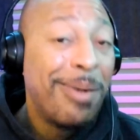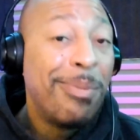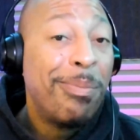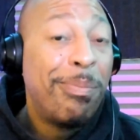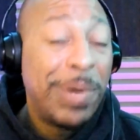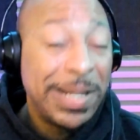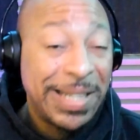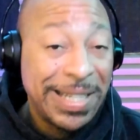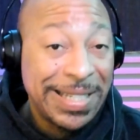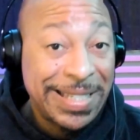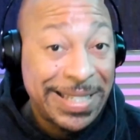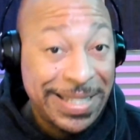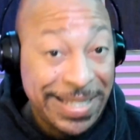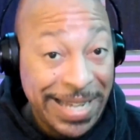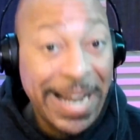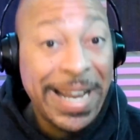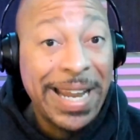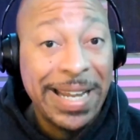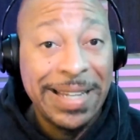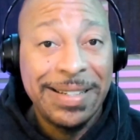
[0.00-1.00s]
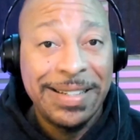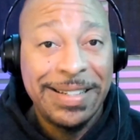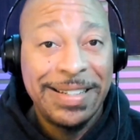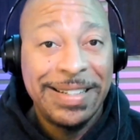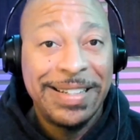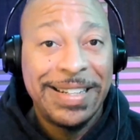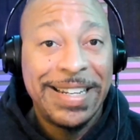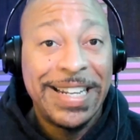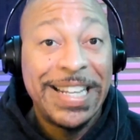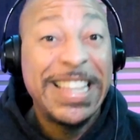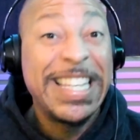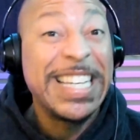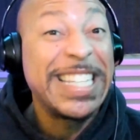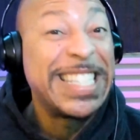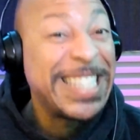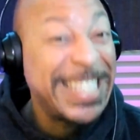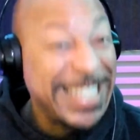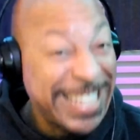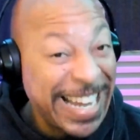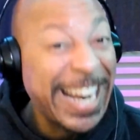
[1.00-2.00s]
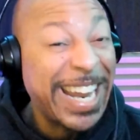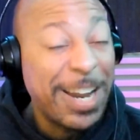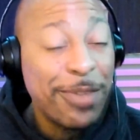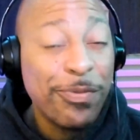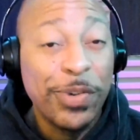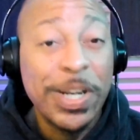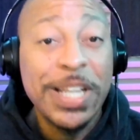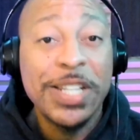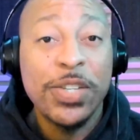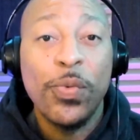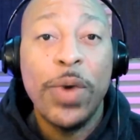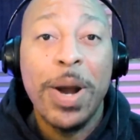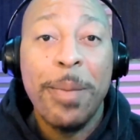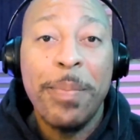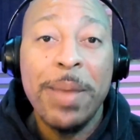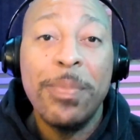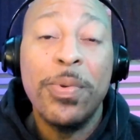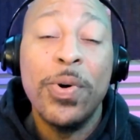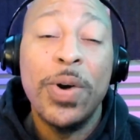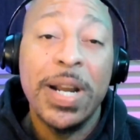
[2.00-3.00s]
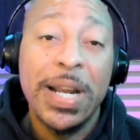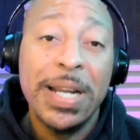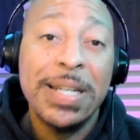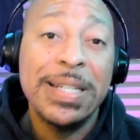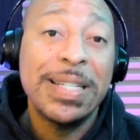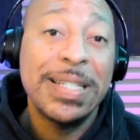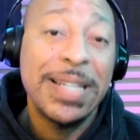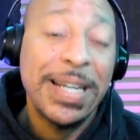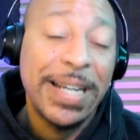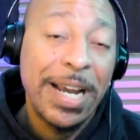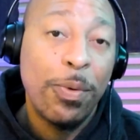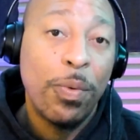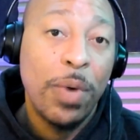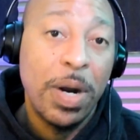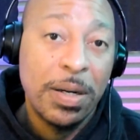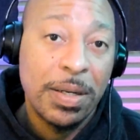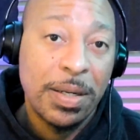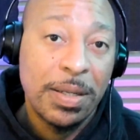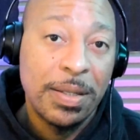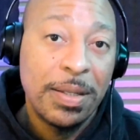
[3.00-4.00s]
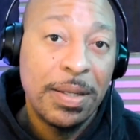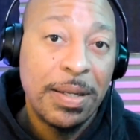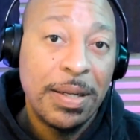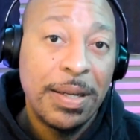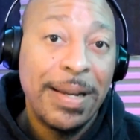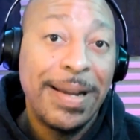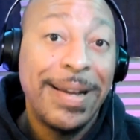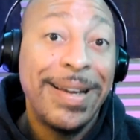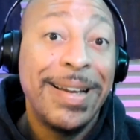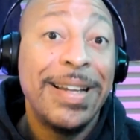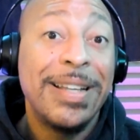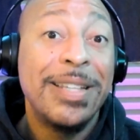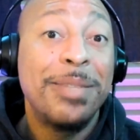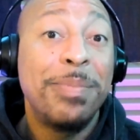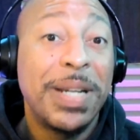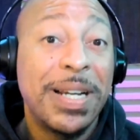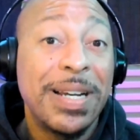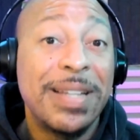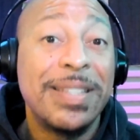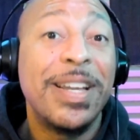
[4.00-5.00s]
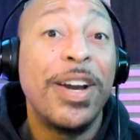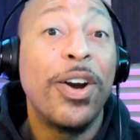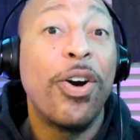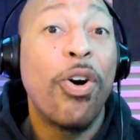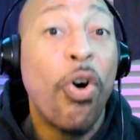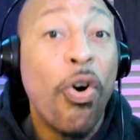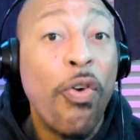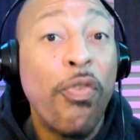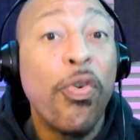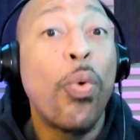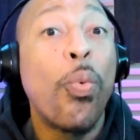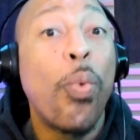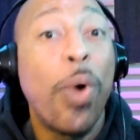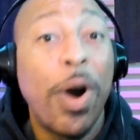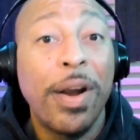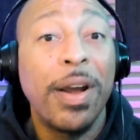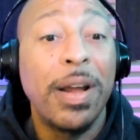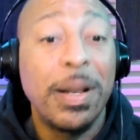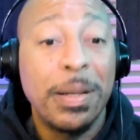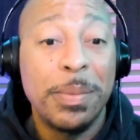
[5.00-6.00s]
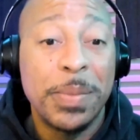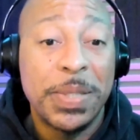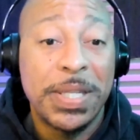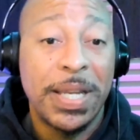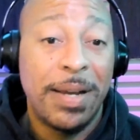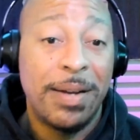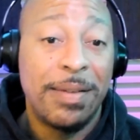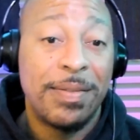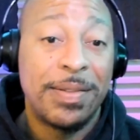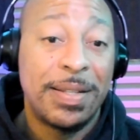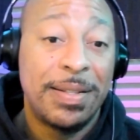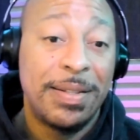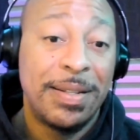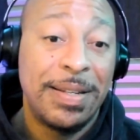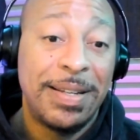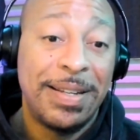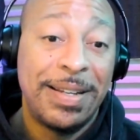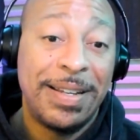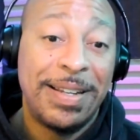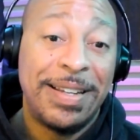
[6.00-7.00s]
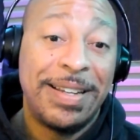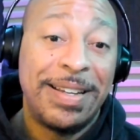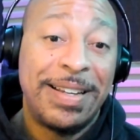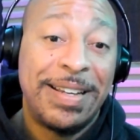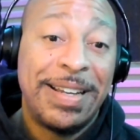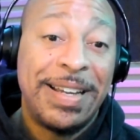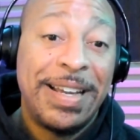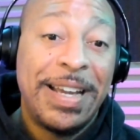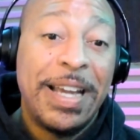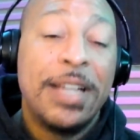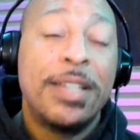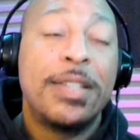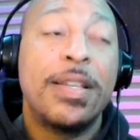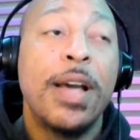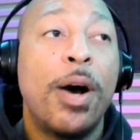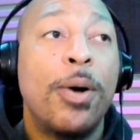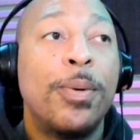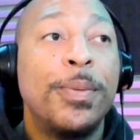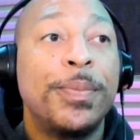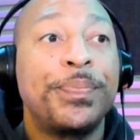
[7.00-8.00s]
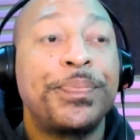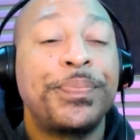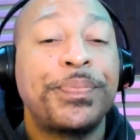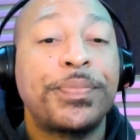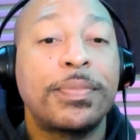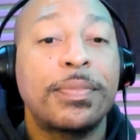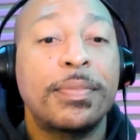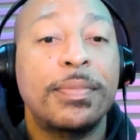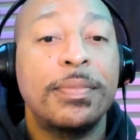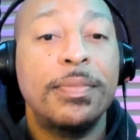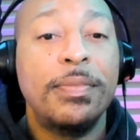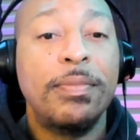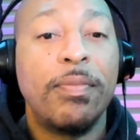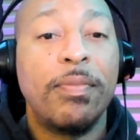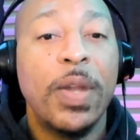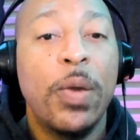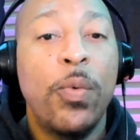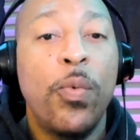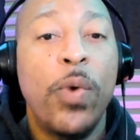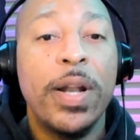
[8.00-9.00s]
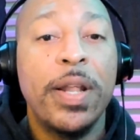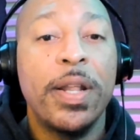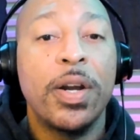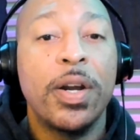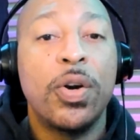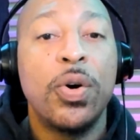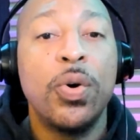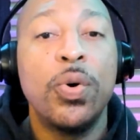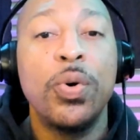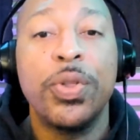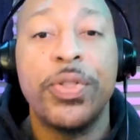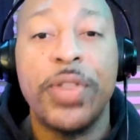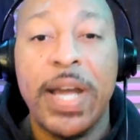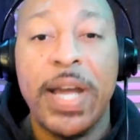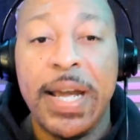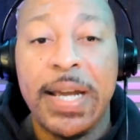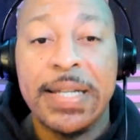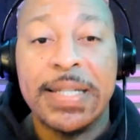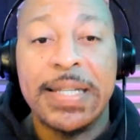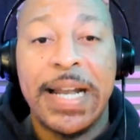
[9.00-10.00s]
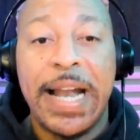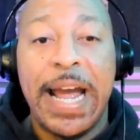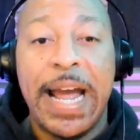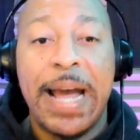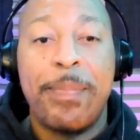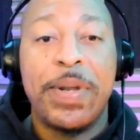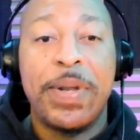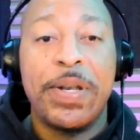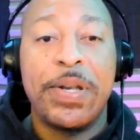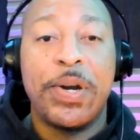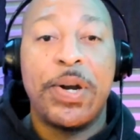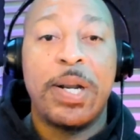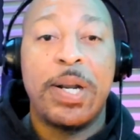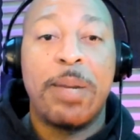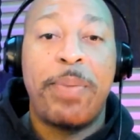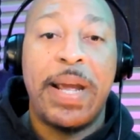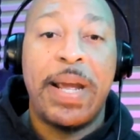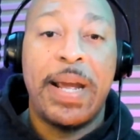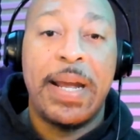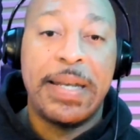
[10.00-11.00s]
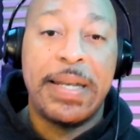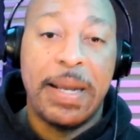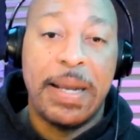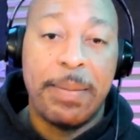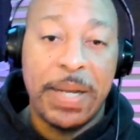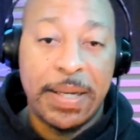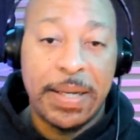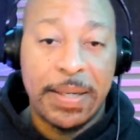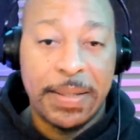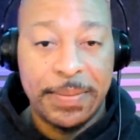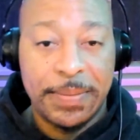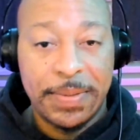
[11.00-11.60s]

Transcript: But the second reason why people are getting sick at work is because they're overworking themselves. So one of the cool things that happened during the pandemic